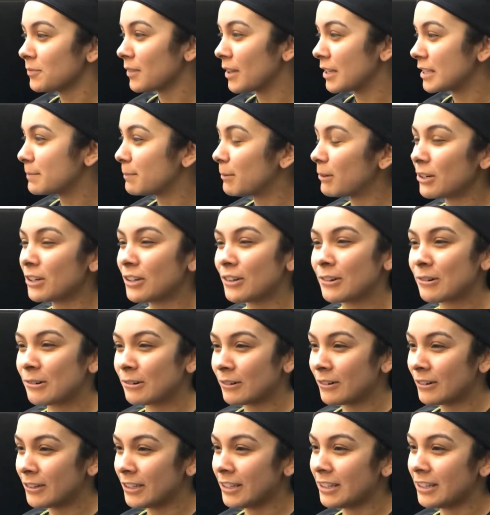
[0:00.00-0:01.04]
It's pretty
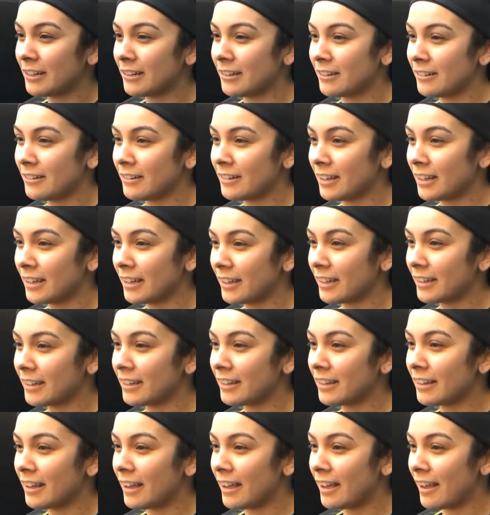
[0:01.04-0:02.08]
cool, like
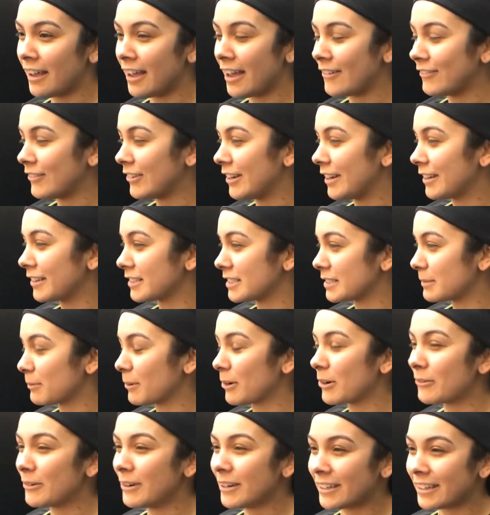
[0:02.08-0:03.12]
having like a
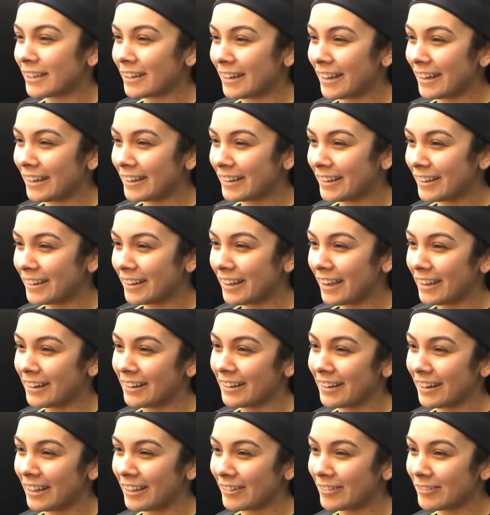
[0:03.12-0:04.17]
sport where you can like kind
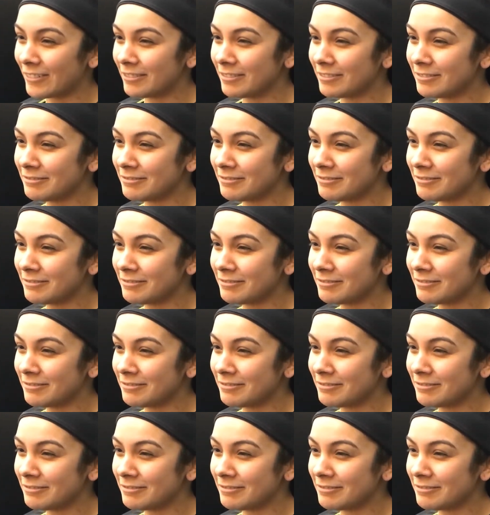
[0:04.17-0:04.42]
of like